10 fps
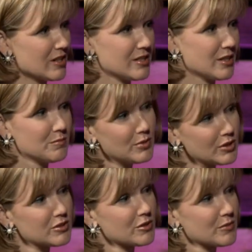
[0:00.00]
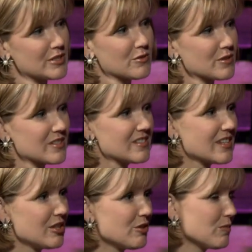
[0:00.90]
Are there books or resources mm -hmm.
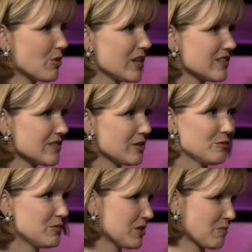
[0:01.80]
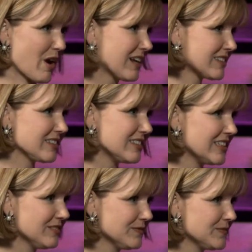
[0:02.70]
that mm-hmm. you could point us to just practically?